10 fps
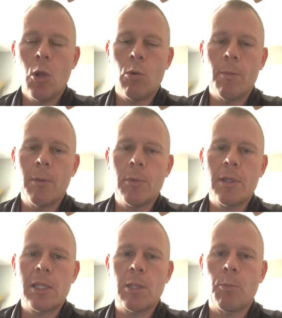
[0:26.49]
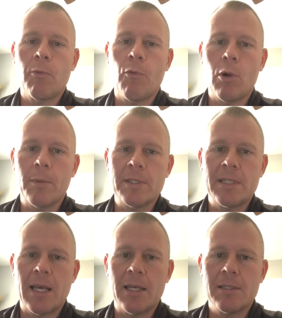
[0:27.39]
Remember that the performance
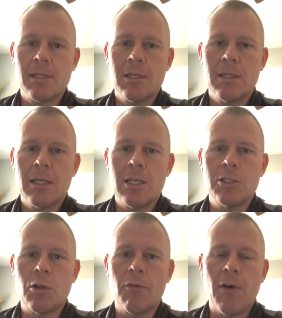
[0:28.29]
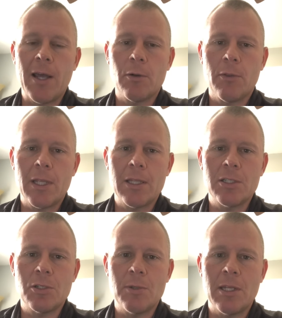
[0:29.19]
task is your final thing
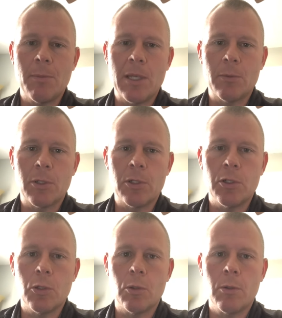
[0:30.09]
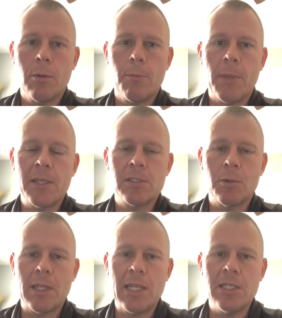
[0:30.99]
that you need to be able to do based
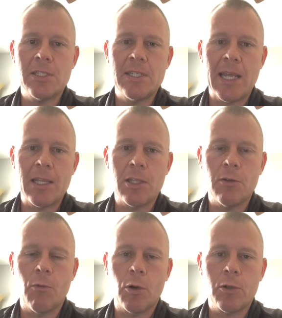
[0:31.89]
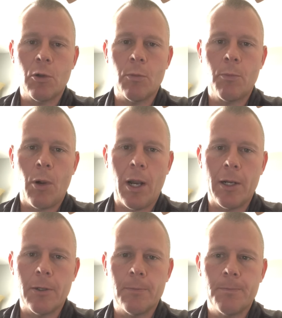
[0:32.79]
on each day that you've worked on prior.